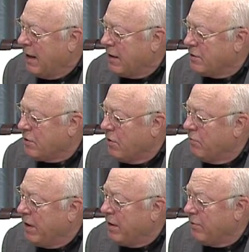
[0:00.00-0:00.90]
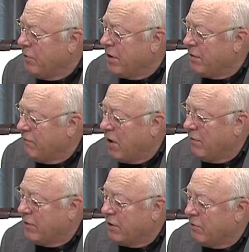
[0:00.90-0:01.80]
And so we're
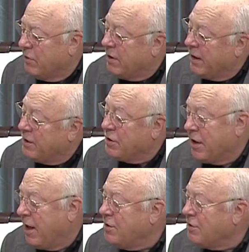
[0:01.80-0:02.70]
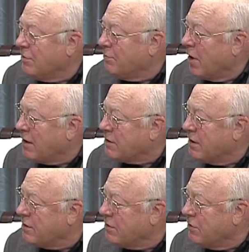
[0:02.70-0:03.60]
involved in a real educational
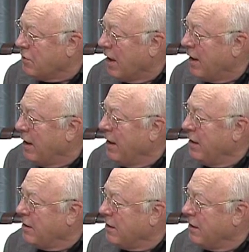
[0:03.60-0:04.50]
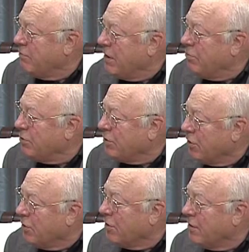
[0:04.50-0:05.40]
process to try to people to
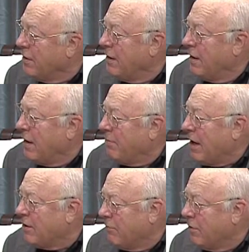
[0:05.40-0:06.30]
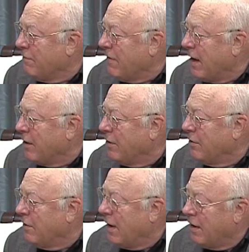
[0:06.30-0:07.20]
learn about the real
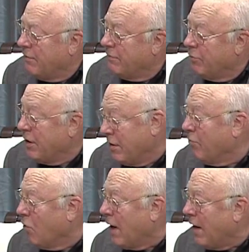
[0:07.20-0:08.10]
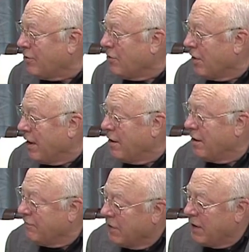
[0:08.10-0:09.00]
value of breathing more outdoor air,
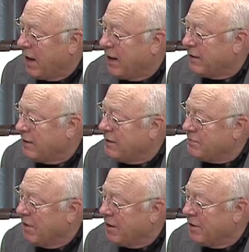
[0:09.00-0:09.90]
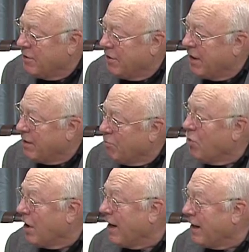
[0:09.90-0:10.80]
and if you can't, at least making your air
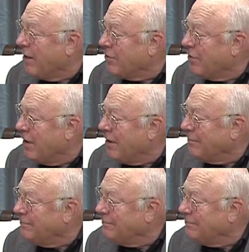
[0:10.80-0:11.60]
more like outdoor air.